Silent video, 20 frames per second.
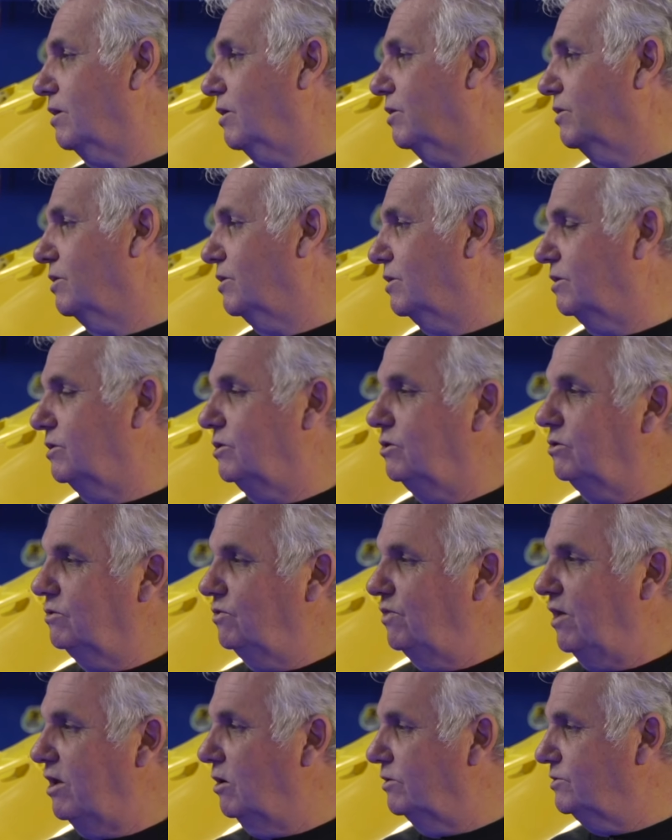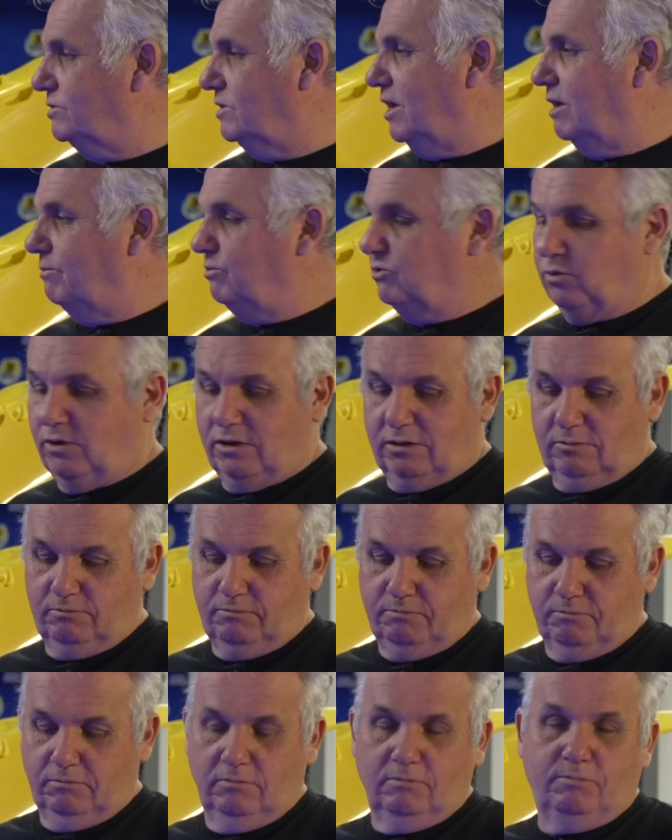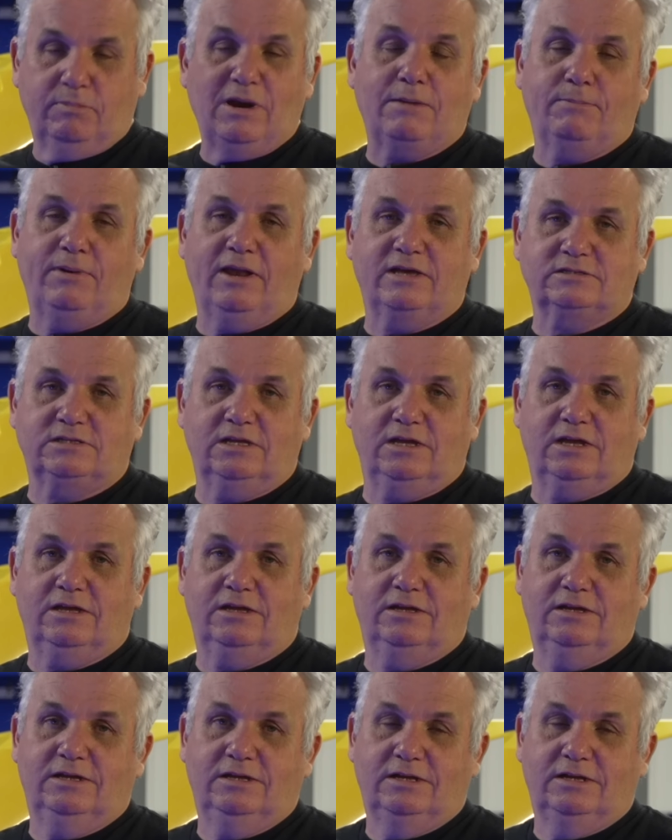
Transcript: they alternated between black plastic,